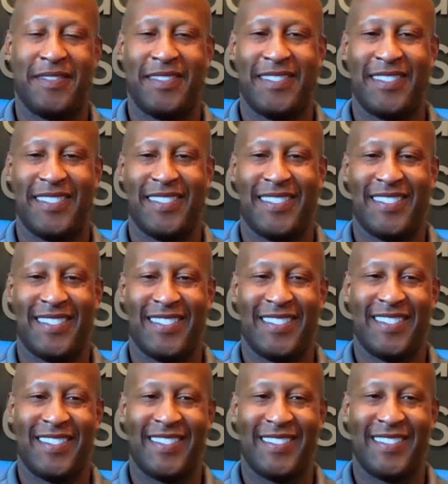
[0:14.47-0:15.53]

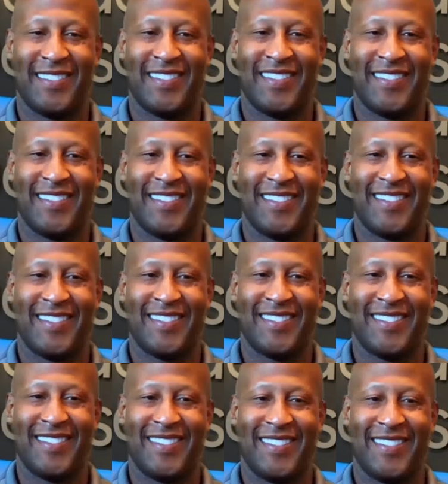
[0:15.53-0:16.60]

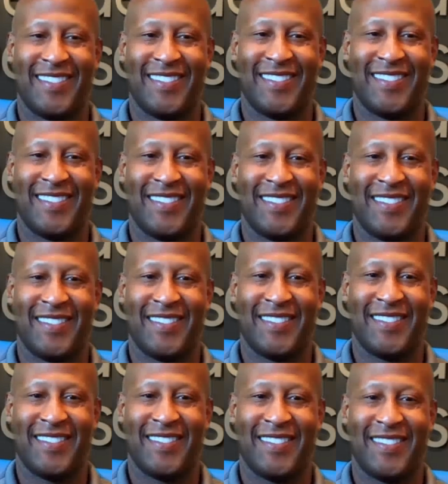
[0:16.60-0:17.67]

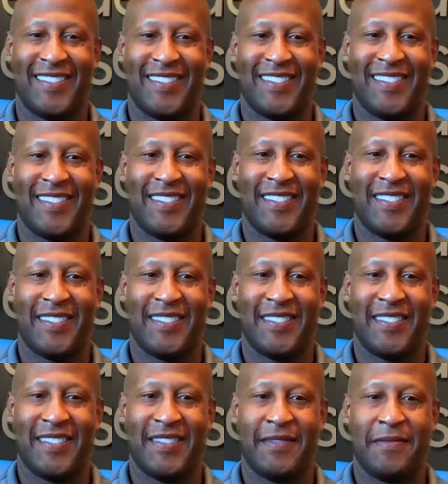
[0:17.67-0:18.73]

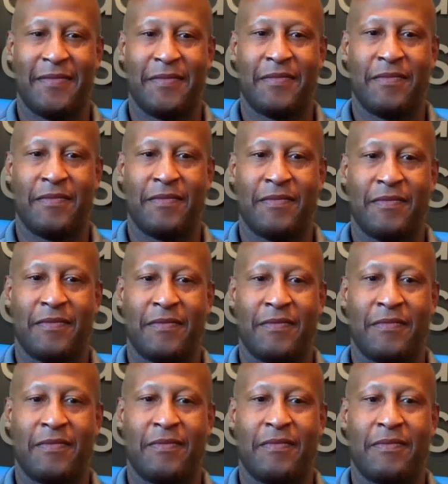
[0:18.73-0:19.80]

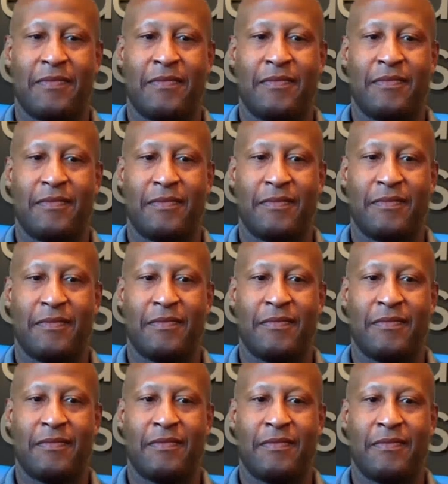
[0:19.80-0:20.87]

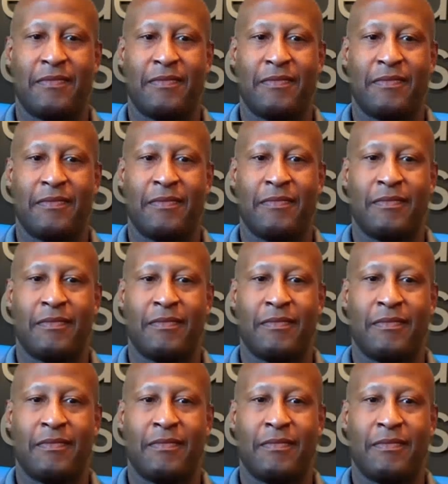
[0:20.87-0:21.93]

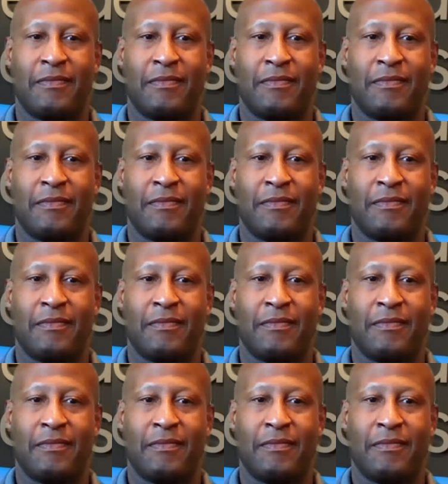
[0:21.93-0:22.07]
No words are spoken by the person on screen.